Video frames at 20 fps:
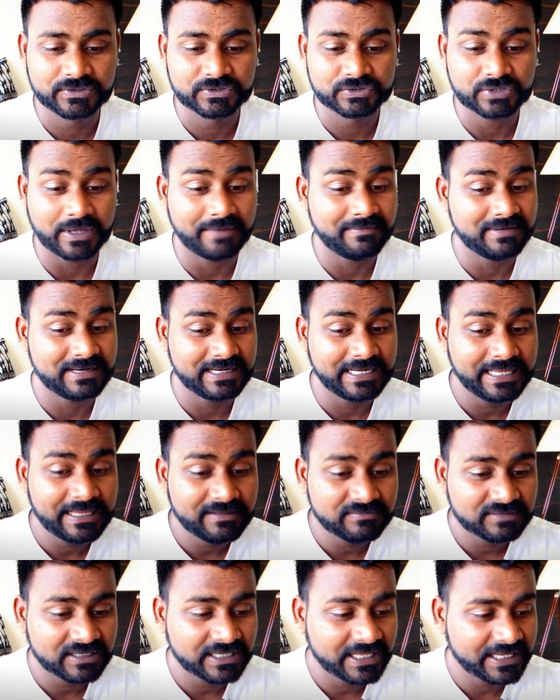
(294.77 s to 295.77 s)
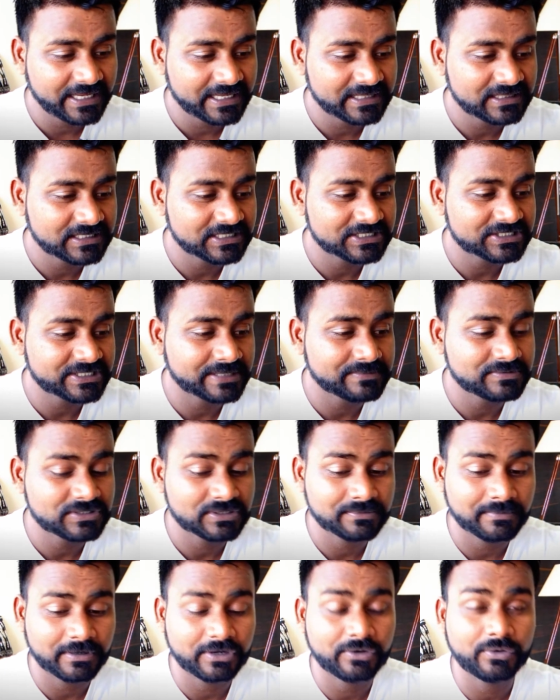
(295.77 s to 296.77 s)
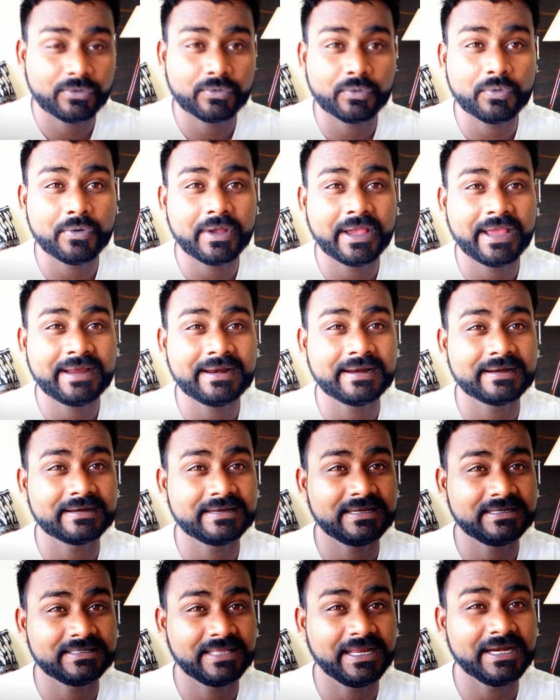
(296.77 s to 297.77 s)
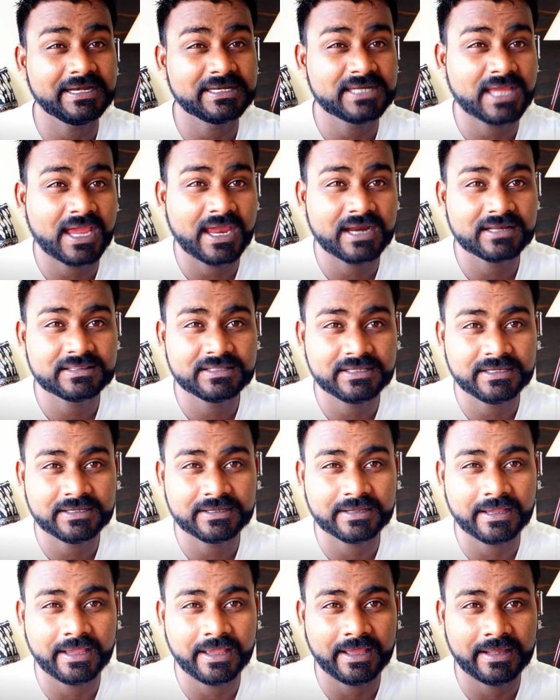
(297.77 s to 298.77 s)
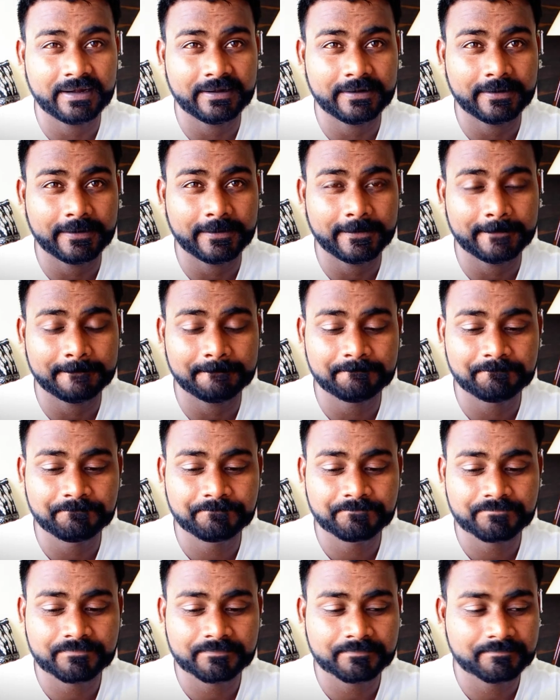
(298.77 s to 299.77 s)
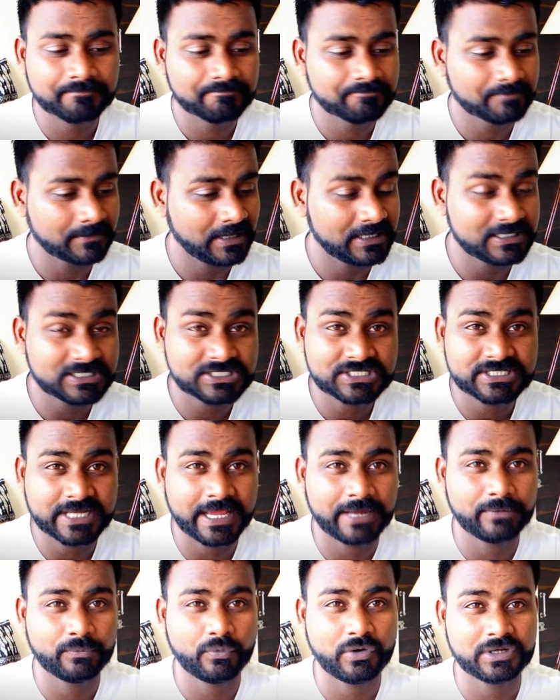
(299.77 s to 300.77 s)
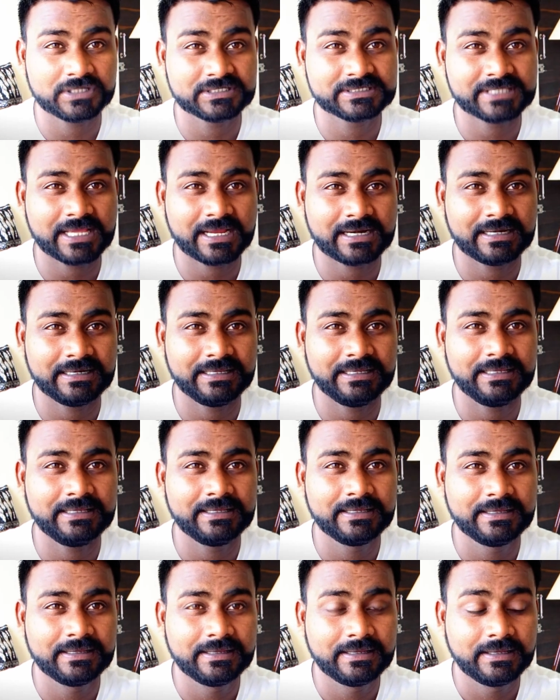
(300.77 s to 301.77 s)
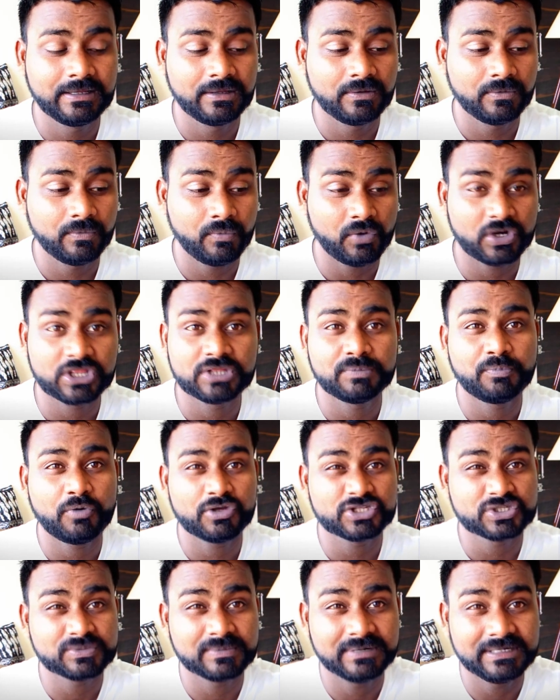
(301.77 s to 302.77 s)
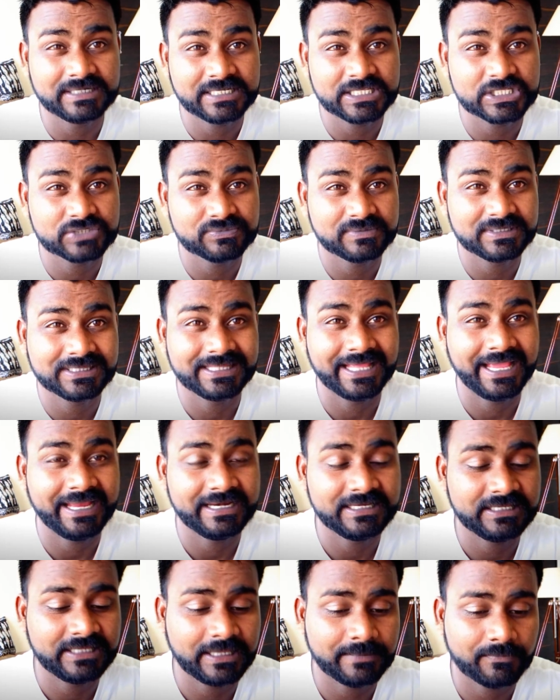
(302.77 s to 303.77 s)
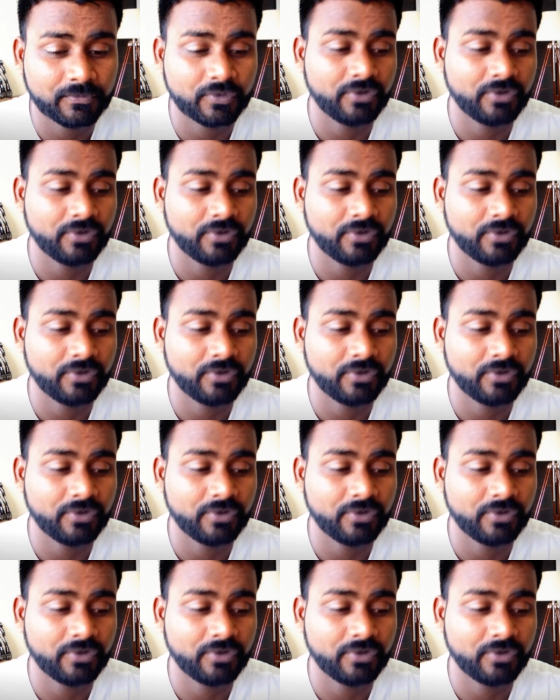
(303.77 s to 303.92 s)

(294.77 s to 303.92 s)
So I will leave the link in the description below. Go ahead and read the entire thing, and understand what are the possibilities with NEM